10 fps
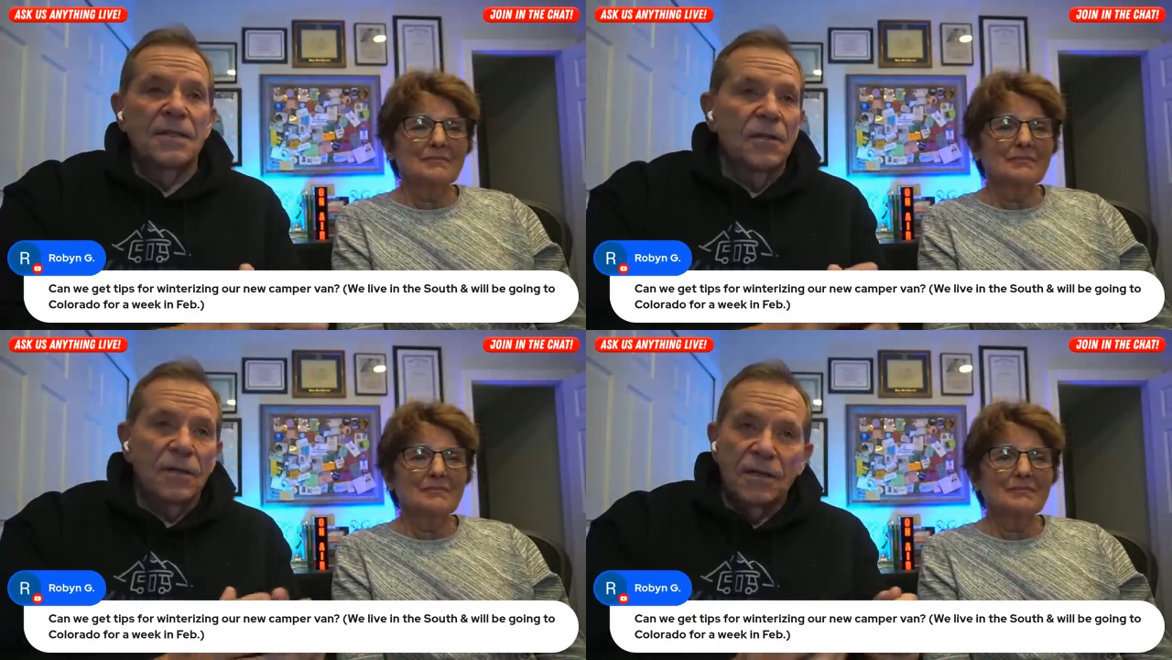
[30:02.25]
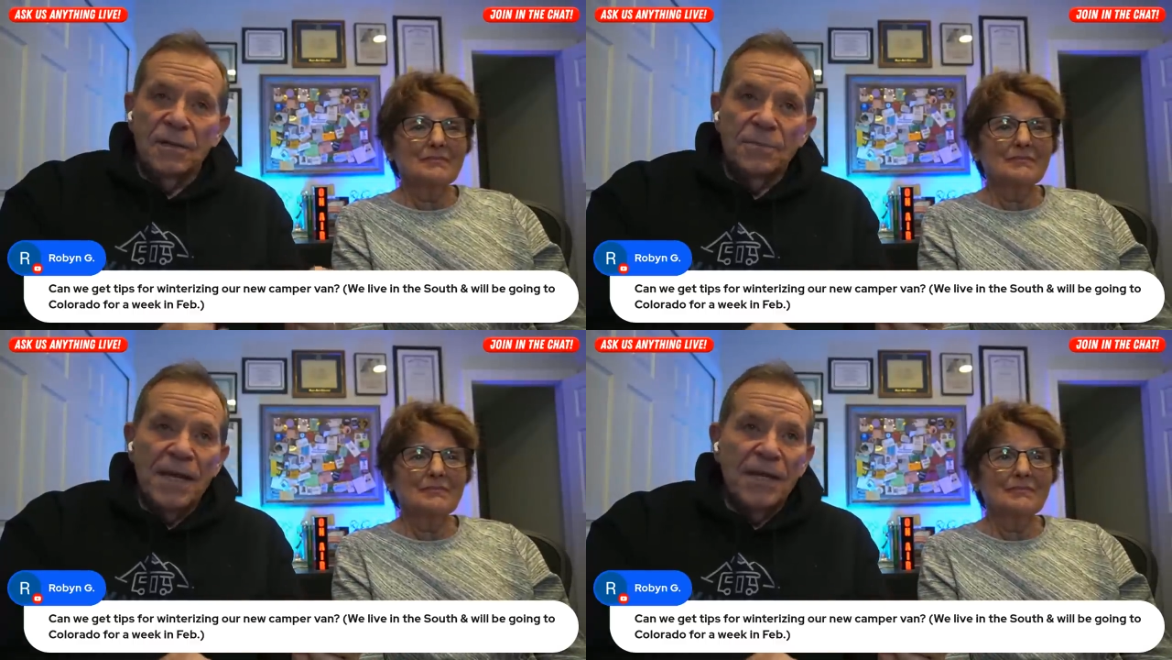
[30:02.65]
Speaker 1: Look
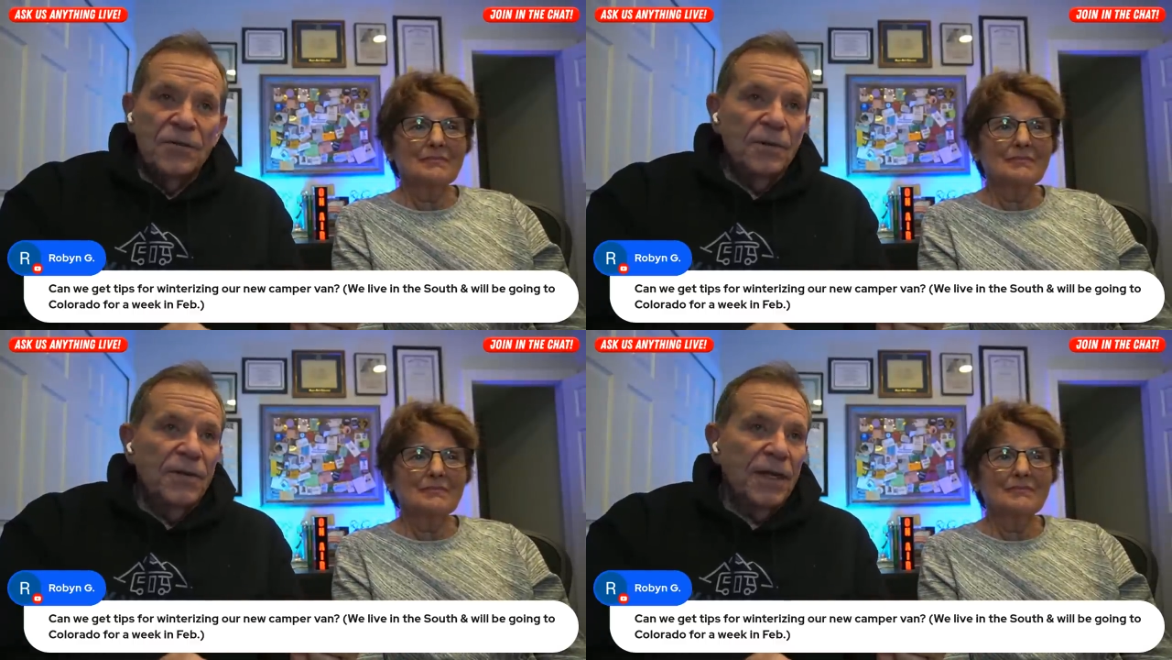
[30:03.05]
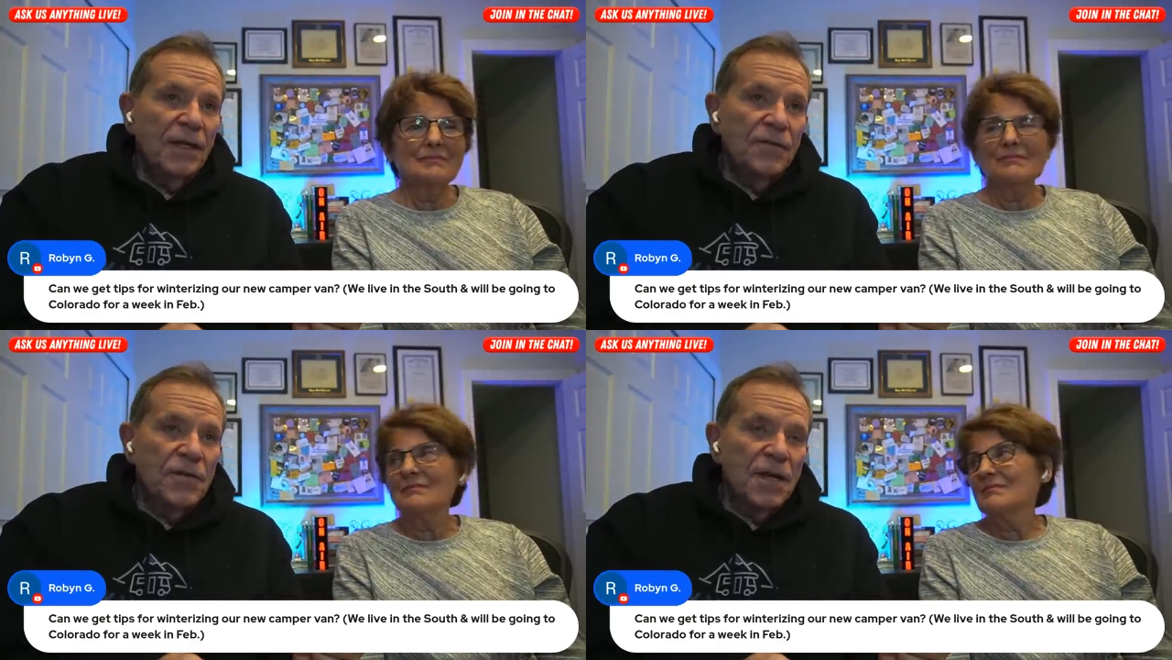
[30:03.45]
in the manual.
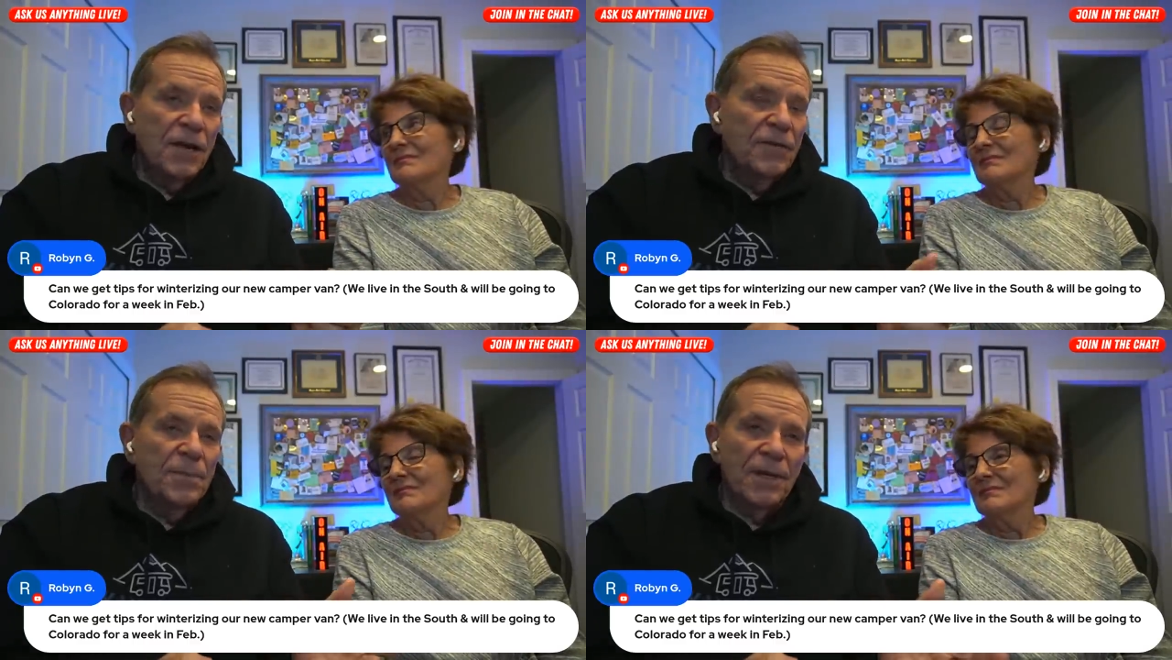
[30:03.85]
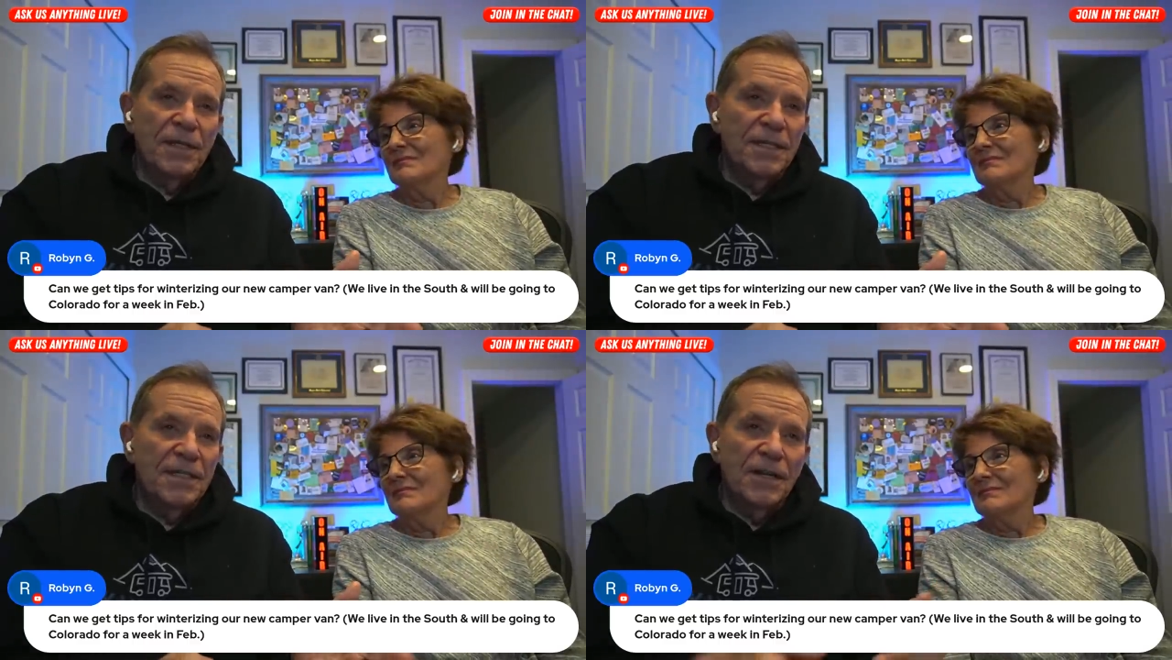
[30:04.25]
They'll give you, every
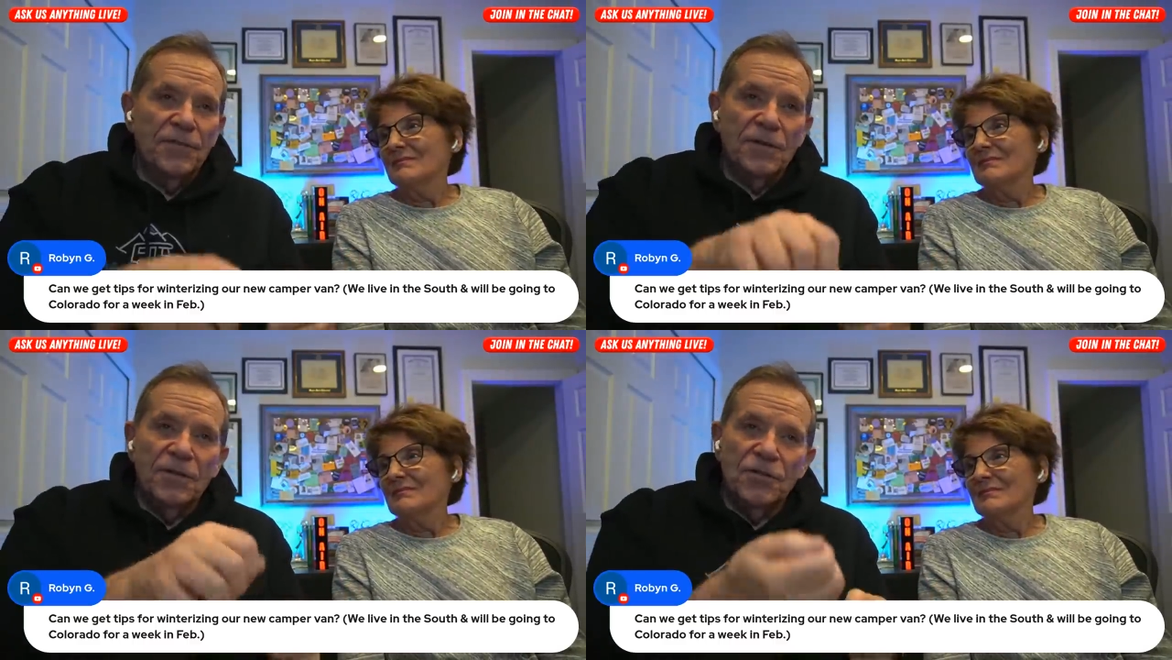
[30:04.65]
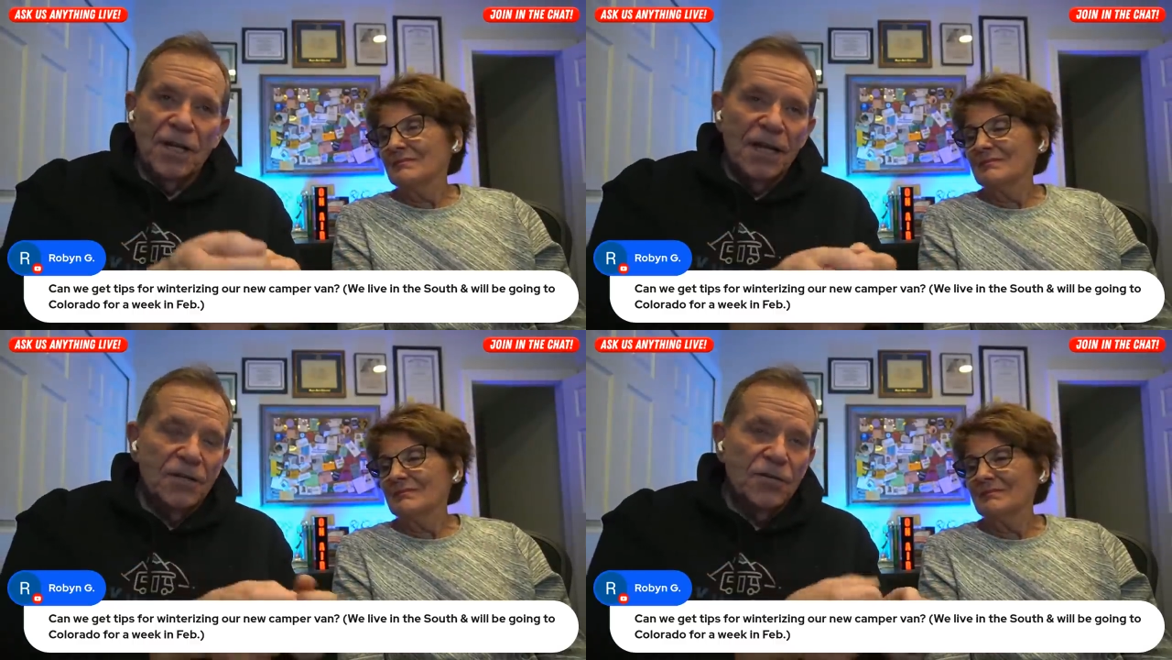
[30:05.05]
place is different because
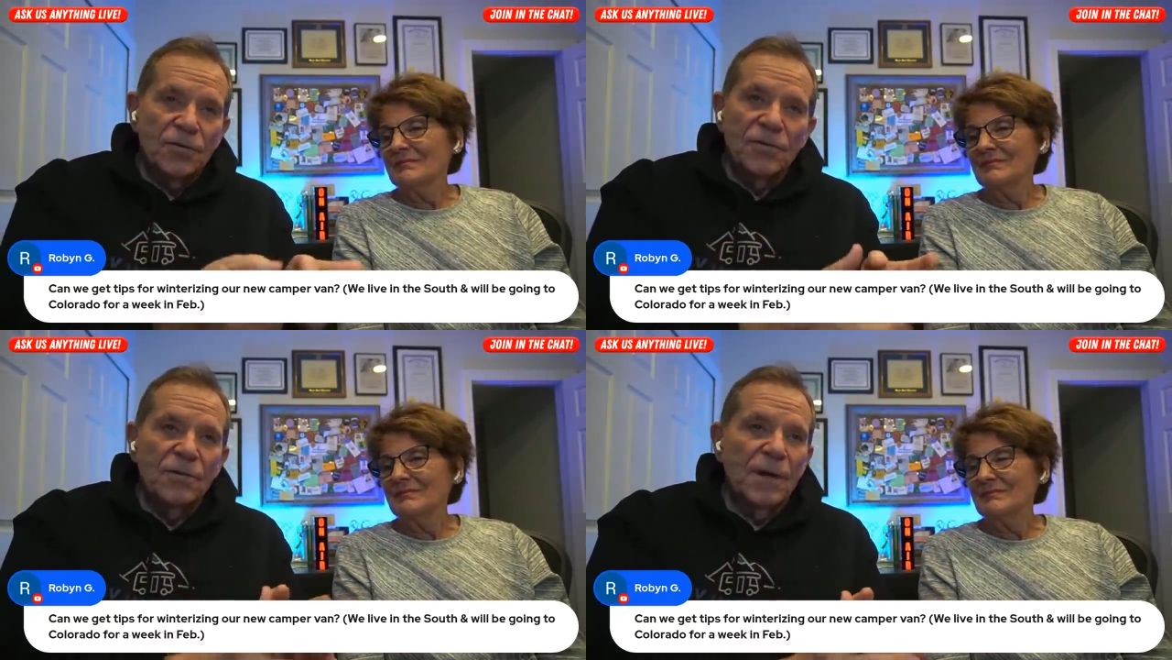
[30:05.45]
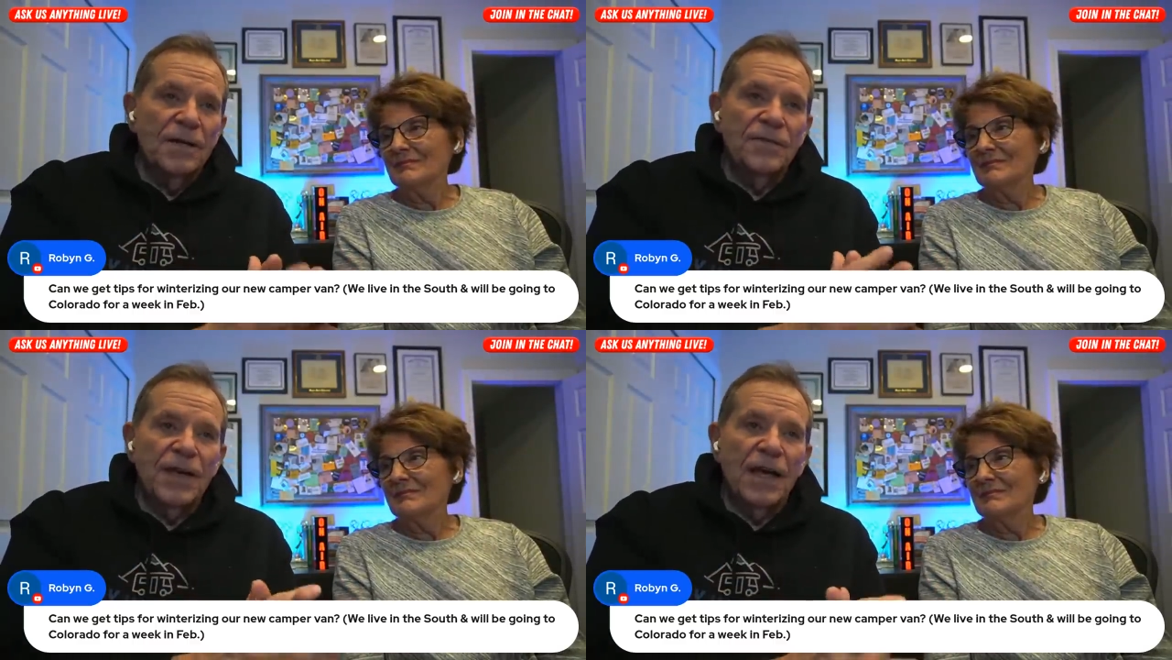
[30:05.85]
you got to turn the right